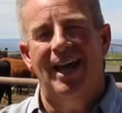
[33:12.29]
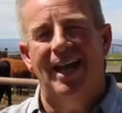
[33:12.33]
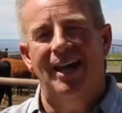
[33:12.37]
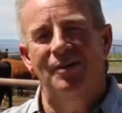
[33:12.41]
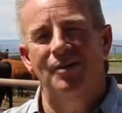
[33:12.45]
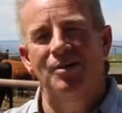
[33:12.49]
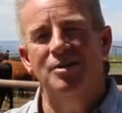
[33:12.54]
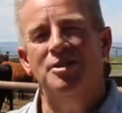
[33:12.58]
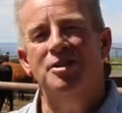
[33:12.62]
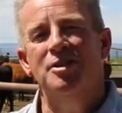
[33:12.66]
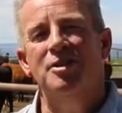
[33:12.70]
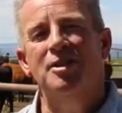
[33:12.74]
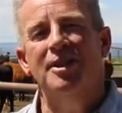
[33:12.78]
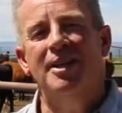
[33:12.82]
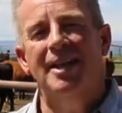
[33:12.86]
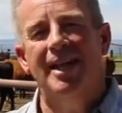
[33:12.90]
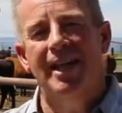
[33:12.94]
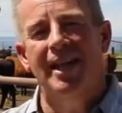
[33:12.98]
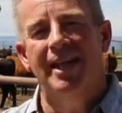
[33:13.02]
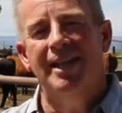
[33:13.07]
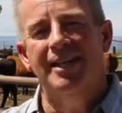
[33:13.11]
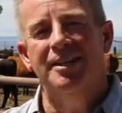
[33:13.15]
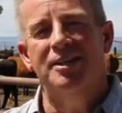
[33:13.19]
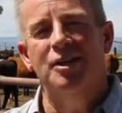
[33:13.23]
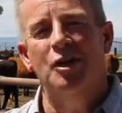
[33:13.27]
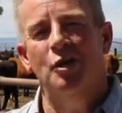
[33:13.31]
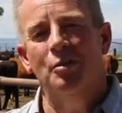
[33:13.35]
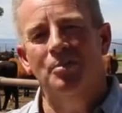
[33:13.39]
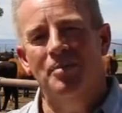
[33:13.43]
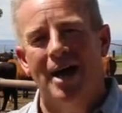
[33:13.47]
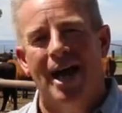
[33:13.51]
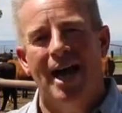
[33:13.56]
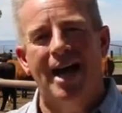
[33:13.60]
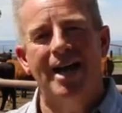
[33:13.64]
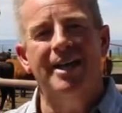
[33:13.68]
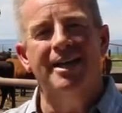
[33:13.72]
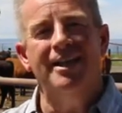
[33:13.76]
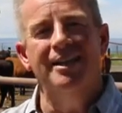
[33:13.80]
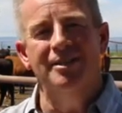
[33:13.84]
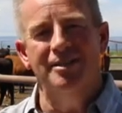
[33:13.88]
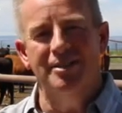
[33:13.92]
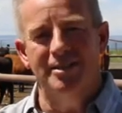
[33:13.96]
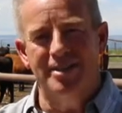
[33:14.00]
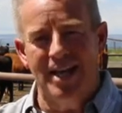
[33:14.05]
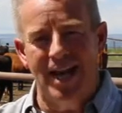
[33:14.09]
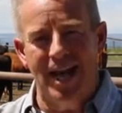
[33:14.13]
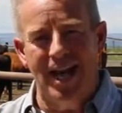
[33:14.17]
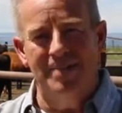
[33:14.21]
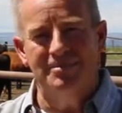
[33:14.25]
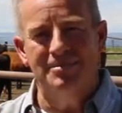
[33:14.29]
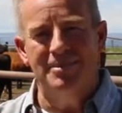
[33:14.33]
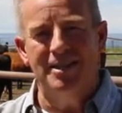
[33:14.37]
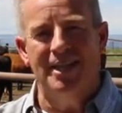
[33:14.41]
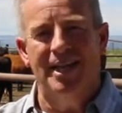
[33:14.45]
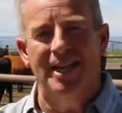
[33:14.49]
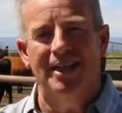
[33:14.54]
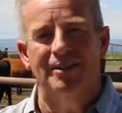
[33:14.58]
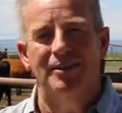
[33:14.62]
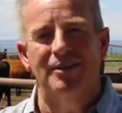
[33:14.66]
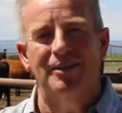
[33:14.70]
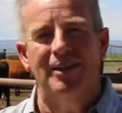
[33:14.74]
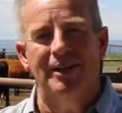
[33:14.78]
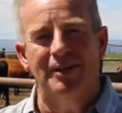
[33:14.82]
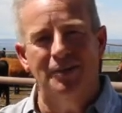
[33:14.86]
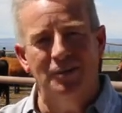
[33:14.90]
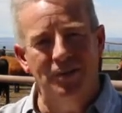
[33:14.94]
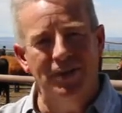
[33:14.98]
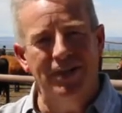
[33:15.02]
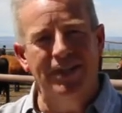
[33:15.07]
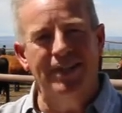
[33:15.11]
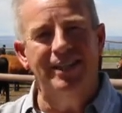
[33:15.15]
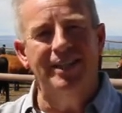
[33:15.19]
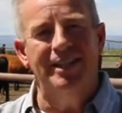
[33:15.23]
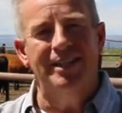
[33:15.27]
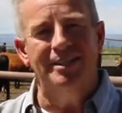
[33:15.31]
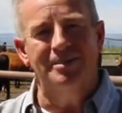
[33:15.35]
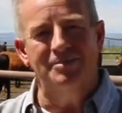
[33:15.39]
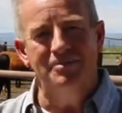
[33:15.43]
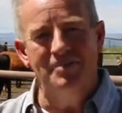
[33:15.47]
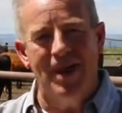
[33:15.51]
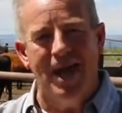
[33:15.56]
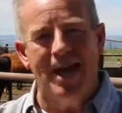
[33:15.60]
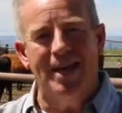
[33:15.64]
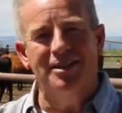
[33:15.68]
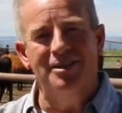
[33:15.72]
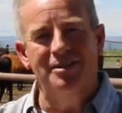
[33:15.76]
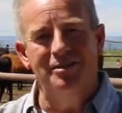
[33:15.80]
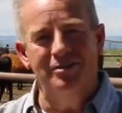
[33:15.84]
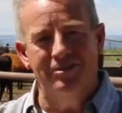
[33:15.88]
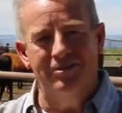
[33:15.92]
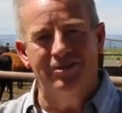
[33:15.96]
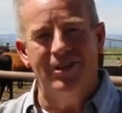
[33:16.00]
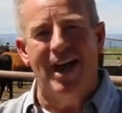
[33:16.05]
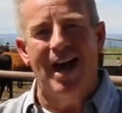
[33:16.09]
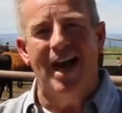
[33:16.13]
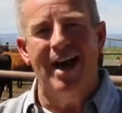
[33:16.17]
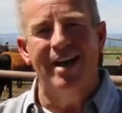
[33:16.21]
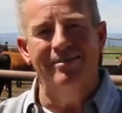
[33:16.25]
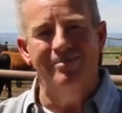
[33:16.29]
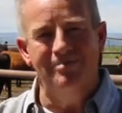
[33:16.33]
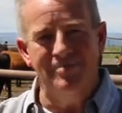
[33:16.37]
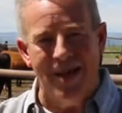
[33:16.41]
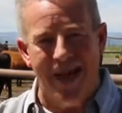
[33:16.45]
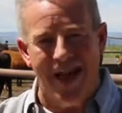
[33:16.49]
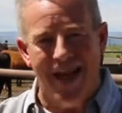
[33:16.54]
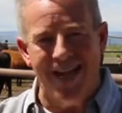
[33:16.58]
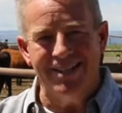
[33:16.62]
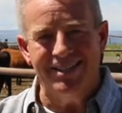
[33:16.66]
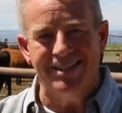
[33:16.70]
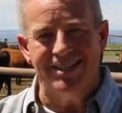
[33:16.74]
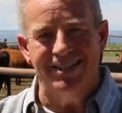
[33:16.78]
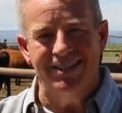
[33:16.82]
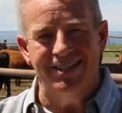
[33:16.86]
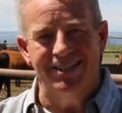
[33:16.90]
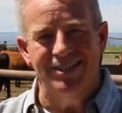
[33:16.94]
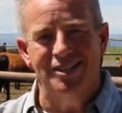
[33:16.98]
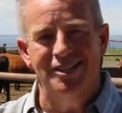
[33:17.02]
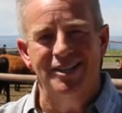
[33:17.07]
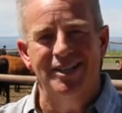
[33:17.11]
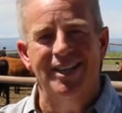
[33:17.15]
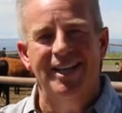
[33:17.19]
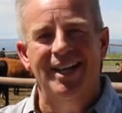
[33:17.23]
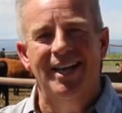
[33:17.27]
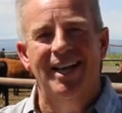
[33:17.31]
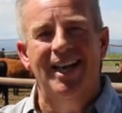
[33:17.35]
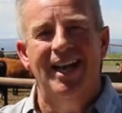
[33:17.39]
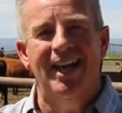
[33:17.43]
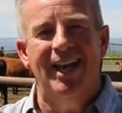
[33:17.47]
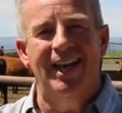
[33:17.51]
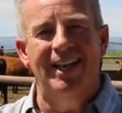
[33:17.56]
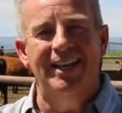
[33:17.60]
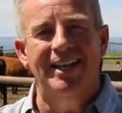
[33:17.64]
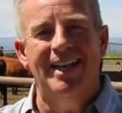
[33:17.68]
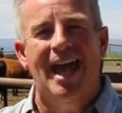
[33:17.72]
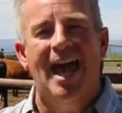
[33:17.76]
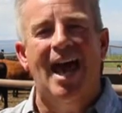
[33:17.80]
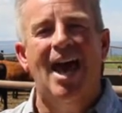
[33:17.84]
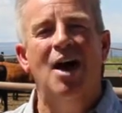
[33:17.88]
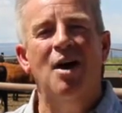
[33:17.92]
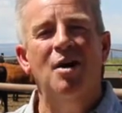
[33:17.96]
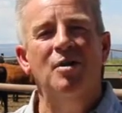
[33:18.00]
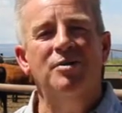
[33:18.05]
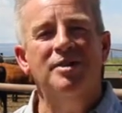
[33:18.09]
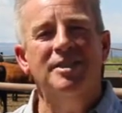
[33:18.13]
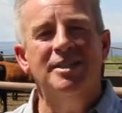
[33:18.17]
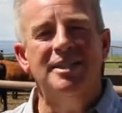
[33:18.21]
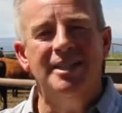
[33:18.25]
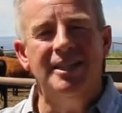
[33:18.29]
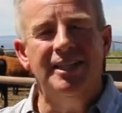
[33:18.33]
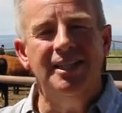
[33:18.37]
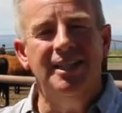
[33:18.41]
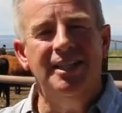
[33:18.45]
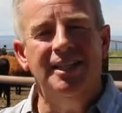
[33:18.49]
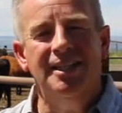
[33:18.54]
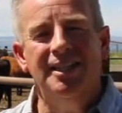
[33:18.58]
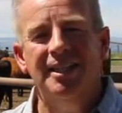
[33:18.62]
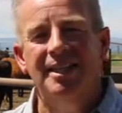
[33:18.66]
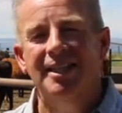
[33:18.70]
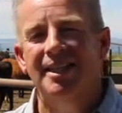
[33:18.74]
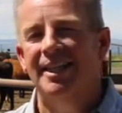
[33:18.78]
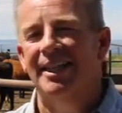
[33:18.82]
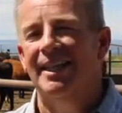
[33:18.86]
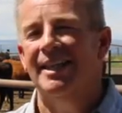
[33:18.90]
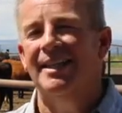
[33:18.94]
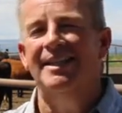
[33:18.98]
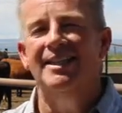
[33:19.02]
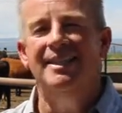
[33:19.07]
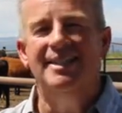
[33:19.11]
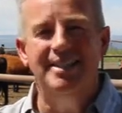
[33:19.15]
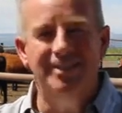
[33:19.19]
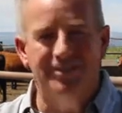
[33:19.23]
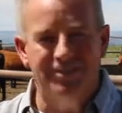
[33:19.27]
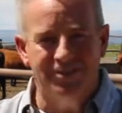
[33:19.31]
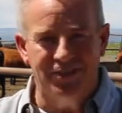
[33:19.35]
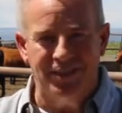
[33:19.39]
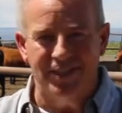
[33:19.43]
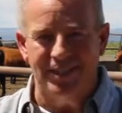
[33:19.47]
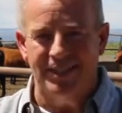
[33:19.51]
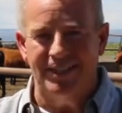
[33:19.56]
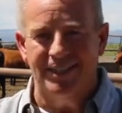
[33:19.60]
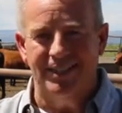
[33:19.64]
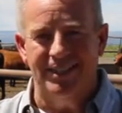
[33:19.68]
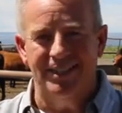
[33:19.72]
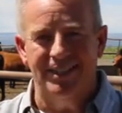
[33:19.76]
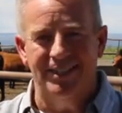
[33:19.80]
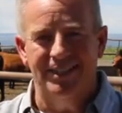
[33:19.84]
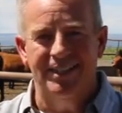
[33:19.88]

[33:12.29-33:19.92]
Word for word: I want you to again to go back in your time together and read this Matthew 5 passage and now see it differently.